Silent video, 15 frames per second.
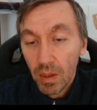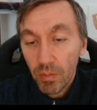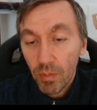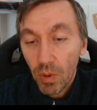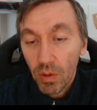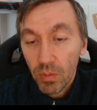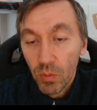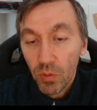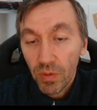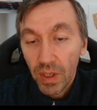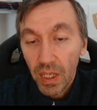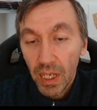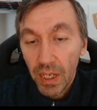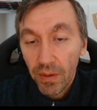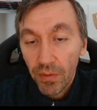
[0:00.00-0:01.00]
pawn
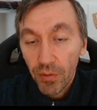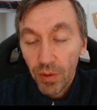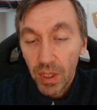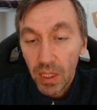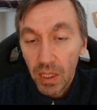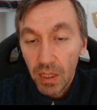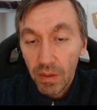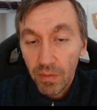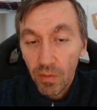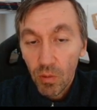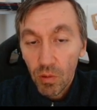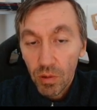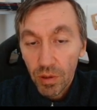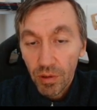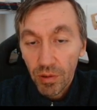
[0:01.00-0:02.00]
moving f3,
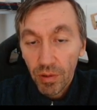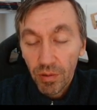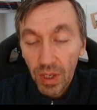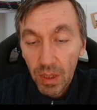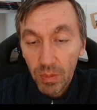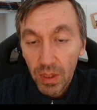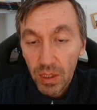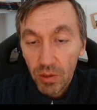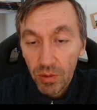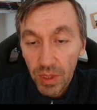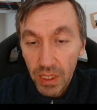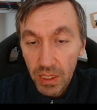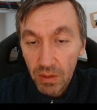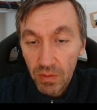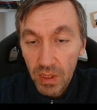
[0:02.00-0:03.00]
e4, grabbing the
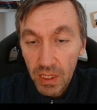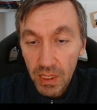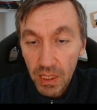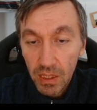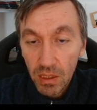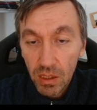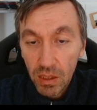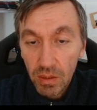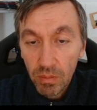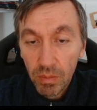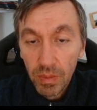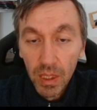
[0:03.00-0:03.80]
rest of the center.